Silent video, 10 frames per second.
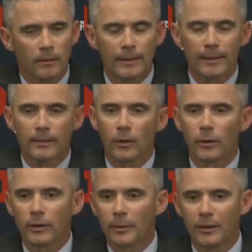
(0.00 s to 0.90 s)
yeah, you
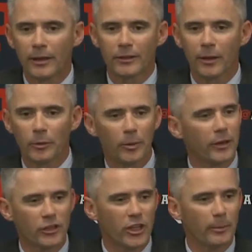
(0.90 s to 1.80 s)
know, I mean, anytime you play
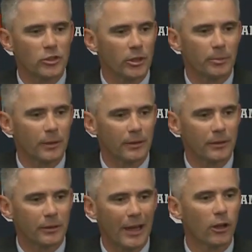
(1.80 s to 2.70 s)
in a championship uh,
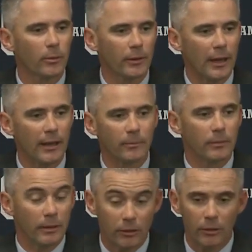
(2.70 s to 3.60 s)
you know, caliber
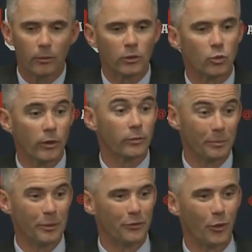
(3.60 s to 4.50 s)
game, uh, you know, which
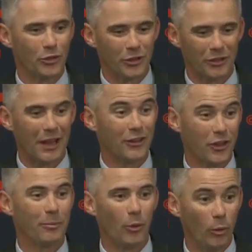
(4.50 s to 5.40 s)
we've been fortunate the last
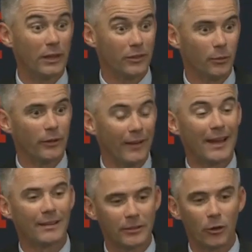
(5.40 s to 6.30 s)
couple of weeks, we've
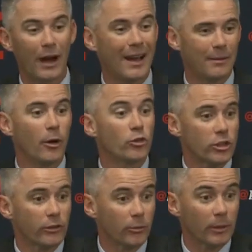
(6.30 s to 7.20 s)
had you know high
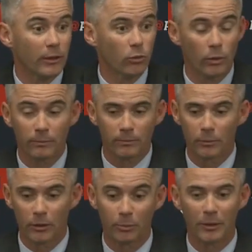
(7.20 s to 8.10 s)
emotions because we
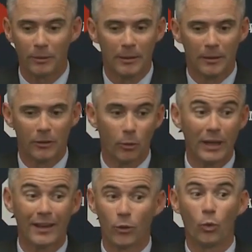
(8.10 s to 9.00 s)
it's been you know,
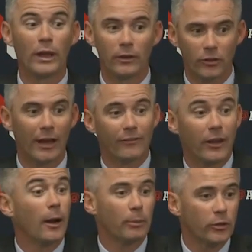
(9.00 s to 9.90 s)
we had to win to have
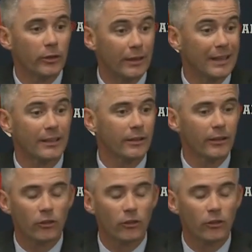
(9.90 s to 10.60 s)
the opportunity to get to